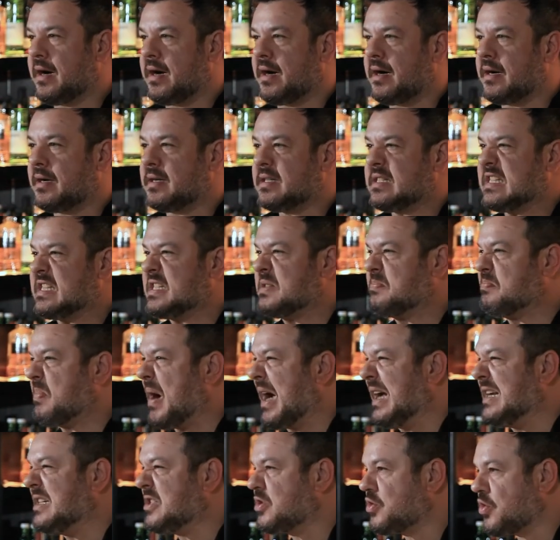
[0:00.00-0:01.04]
spy
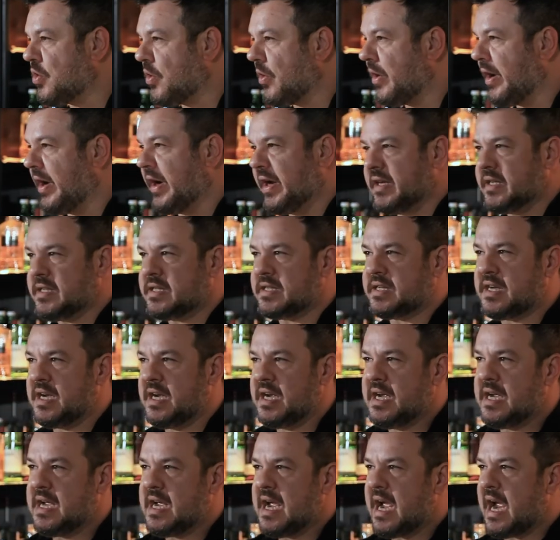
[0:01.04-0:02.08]
stories,
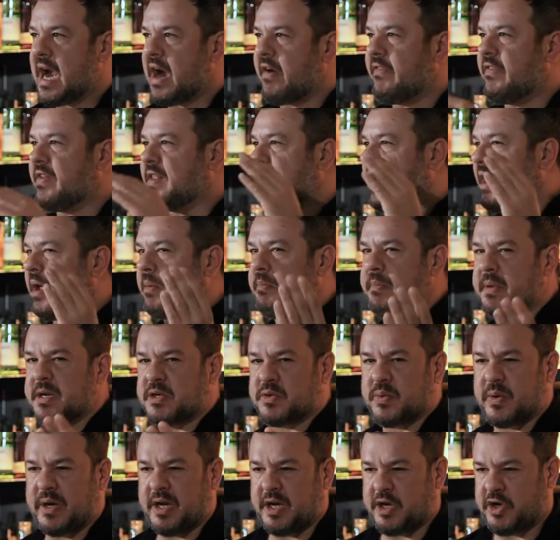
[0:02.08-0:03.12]
everything in
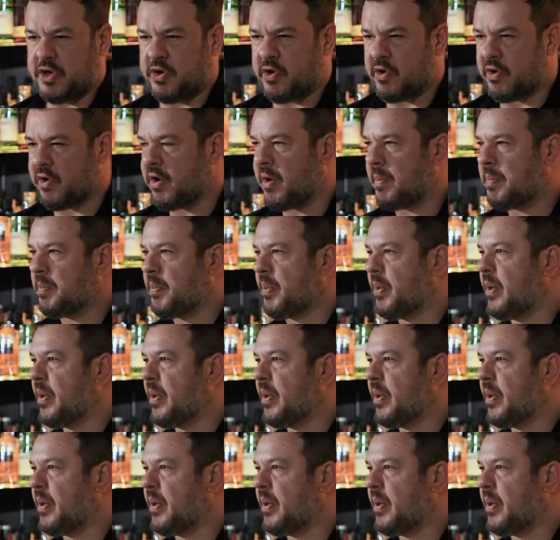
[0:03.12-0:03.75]
between Europe,